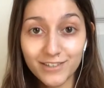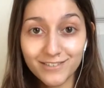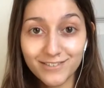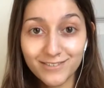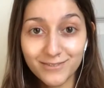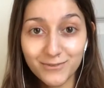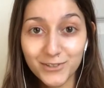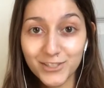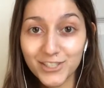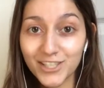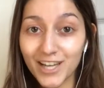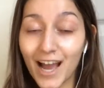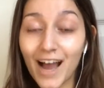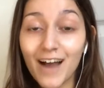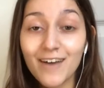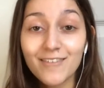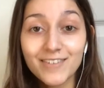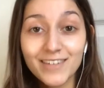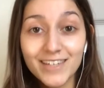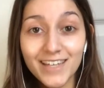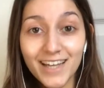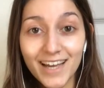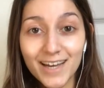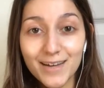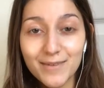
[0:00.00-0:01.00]
which I haven't
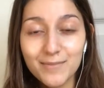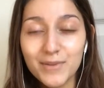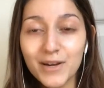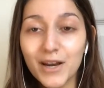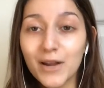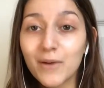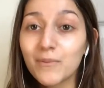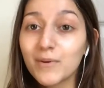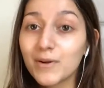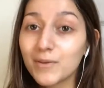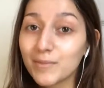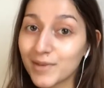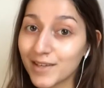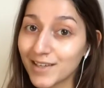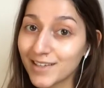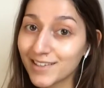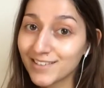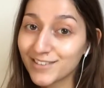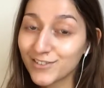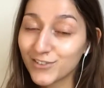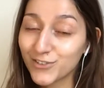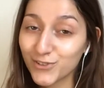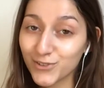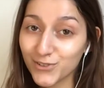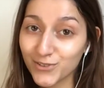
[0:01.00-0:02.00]
yet, but I will be
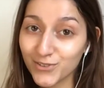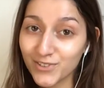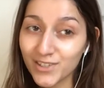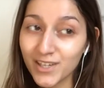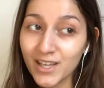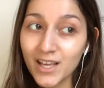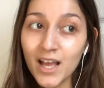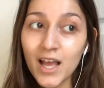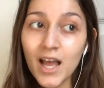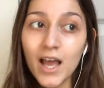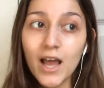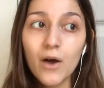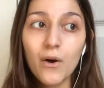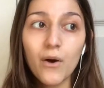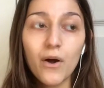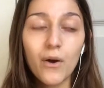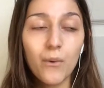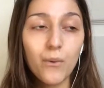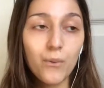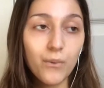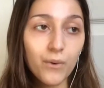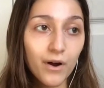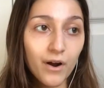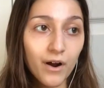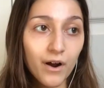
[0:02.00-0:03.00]
soon,
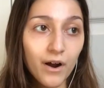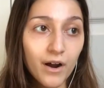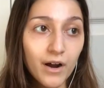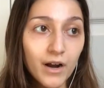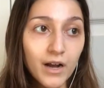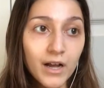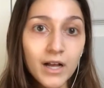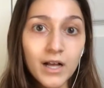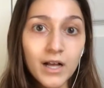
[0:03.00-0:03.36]
or